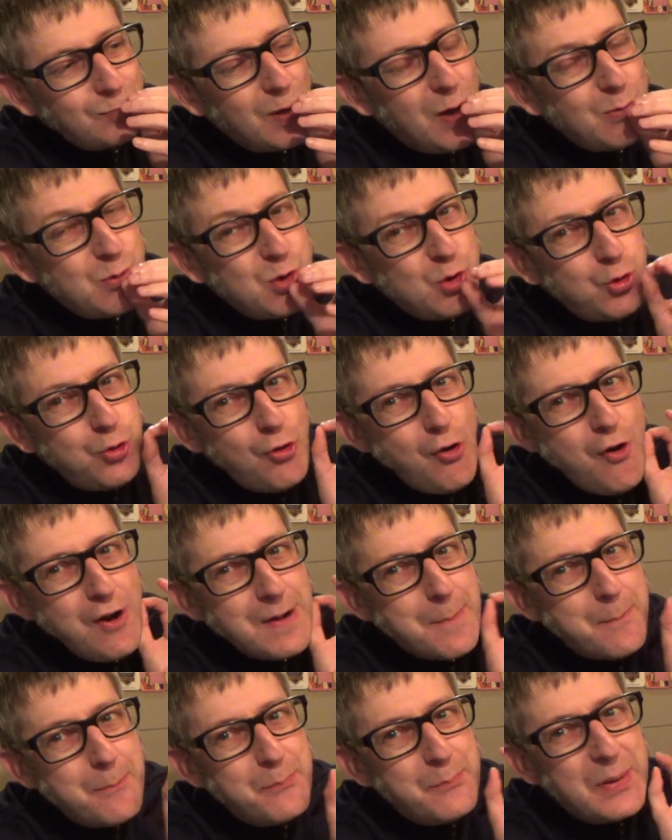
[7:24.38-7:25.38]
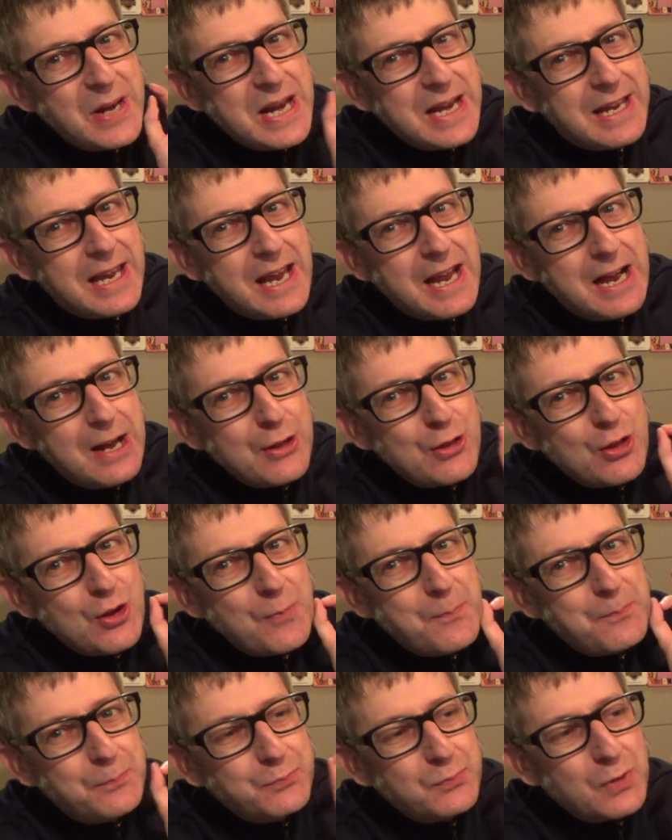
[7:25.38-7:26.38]
I'm trying to pick out
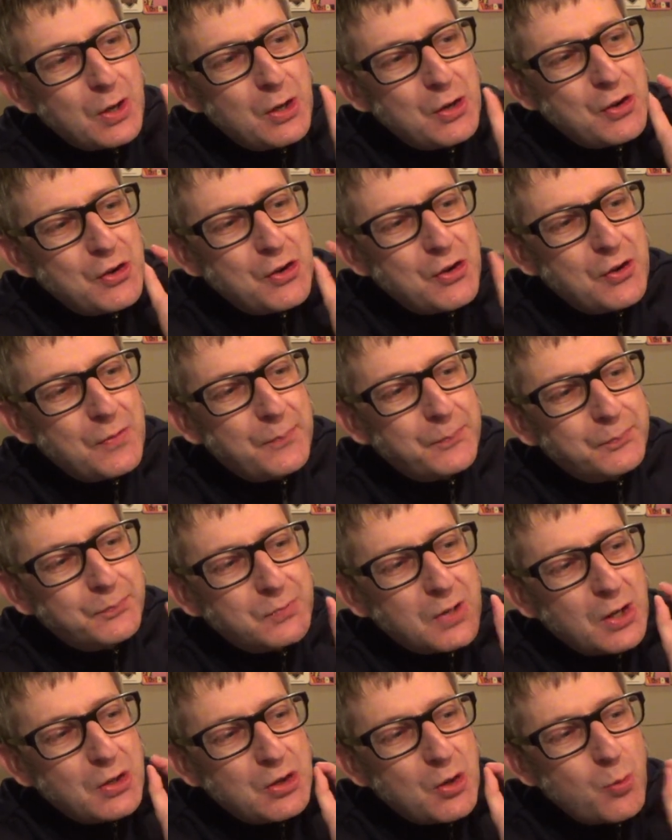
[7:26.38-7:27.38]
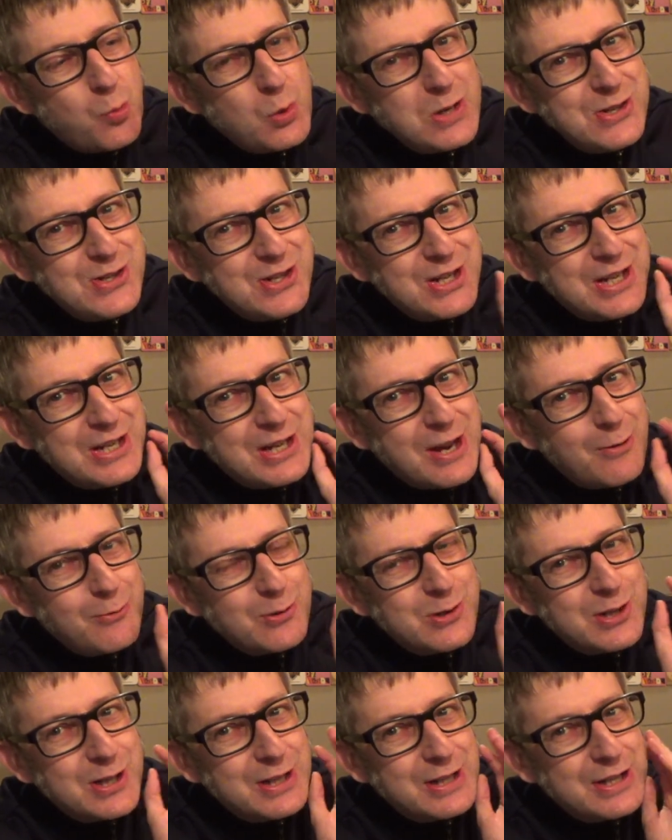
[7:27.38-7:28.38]
the whiskey
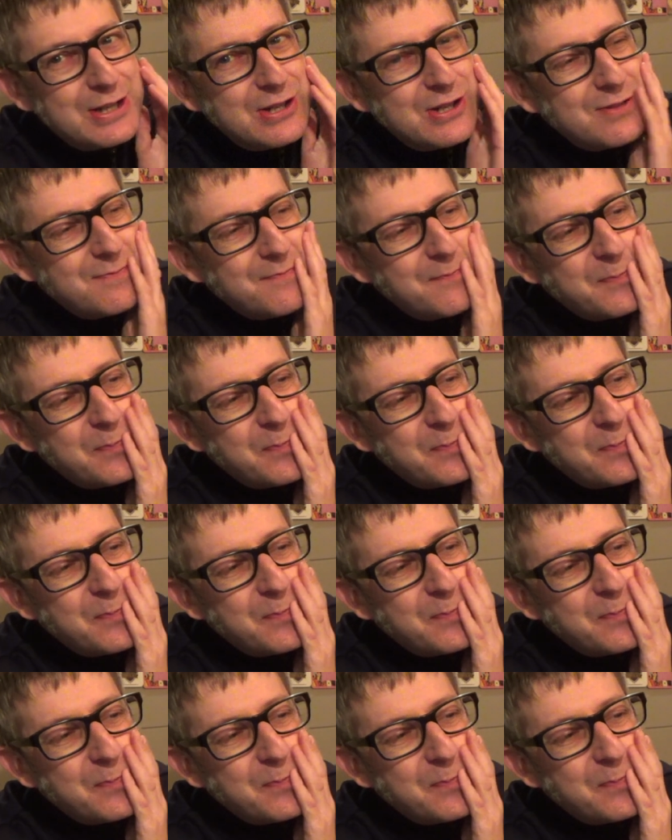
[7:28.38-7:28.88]
notes in this,